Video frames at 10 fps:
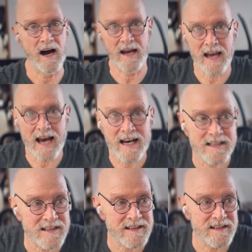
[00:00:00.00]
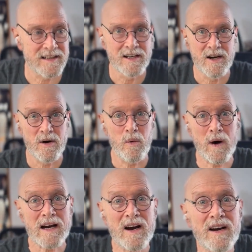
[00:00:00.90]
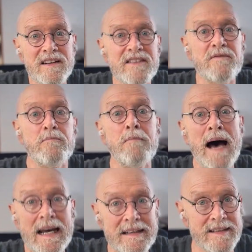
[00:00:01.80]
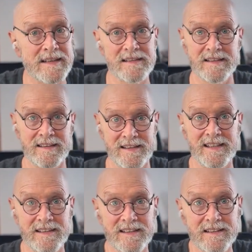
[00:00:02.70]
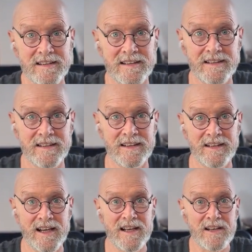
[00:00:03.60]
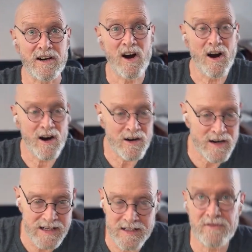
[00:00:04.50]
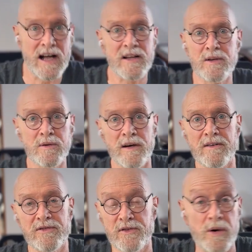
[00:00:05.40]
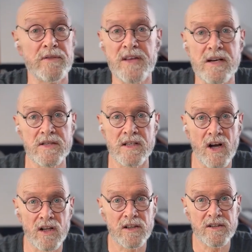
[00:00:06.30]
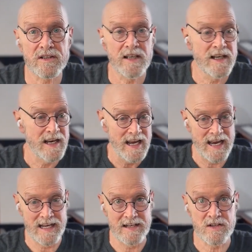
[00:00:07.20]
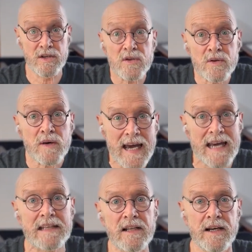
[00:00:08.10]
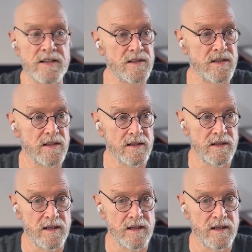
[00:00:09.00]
I ask, what kind of madness is this? The car has a value of $12,000, and two headlights